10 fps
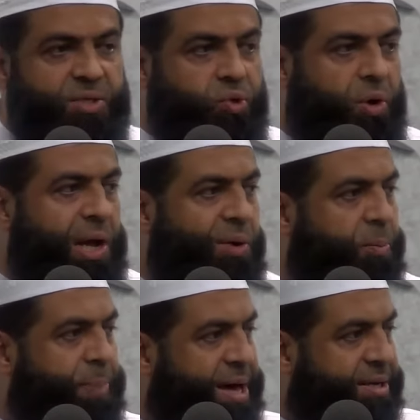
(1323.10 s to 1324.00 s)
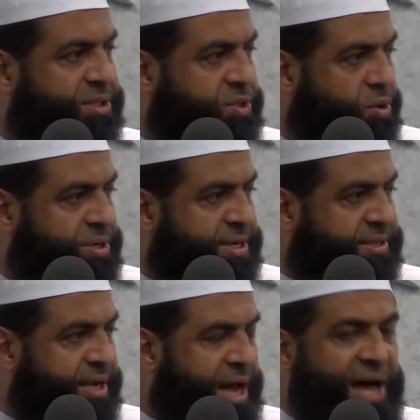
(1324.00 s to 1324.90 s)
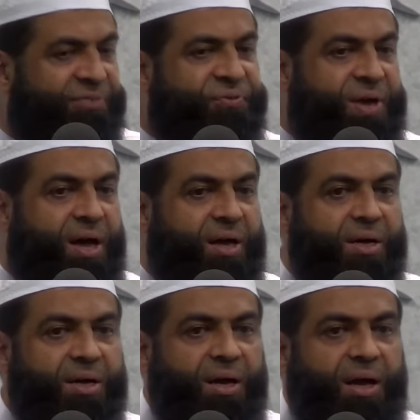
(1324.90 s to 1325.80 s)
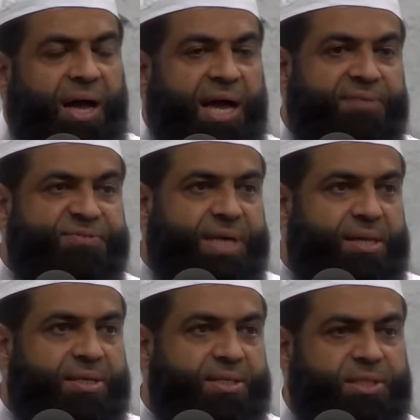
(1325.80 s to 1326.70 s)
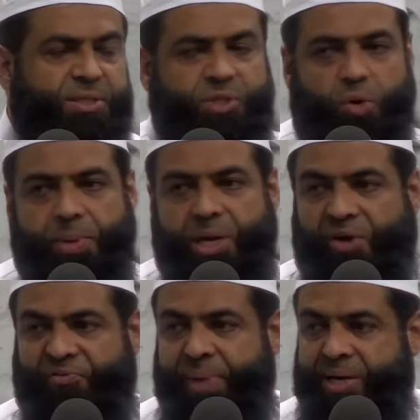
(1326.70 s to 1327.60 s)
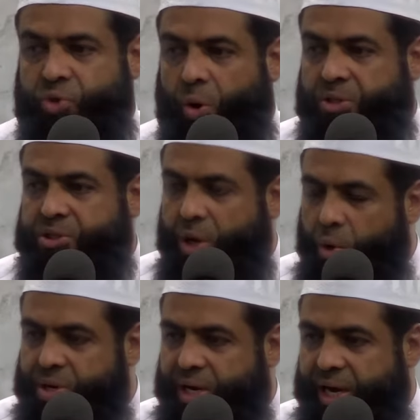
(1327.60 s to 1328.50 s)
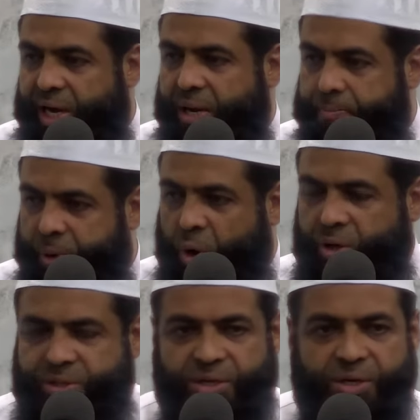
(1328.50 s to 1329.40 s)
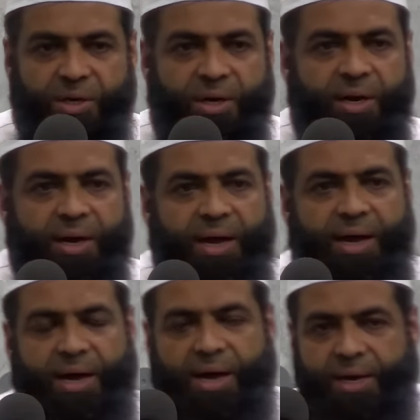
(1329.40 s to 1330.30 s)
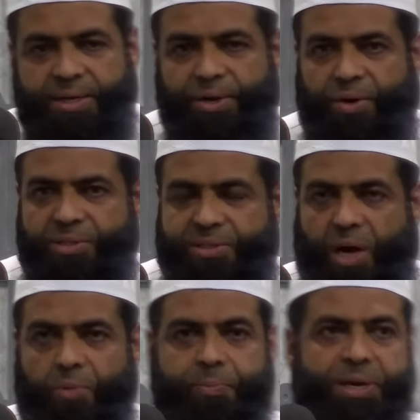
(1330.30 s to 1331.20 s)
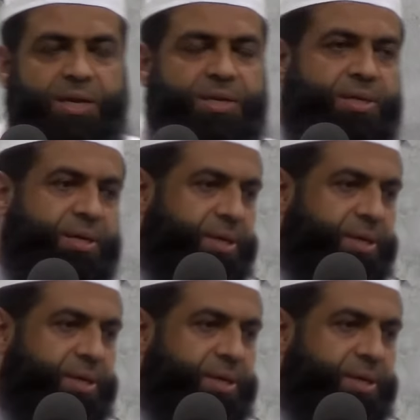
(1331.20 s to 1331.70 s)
all our parents goodness and afia. I have said this in so many of my talks locally and abroad. You know, it's now been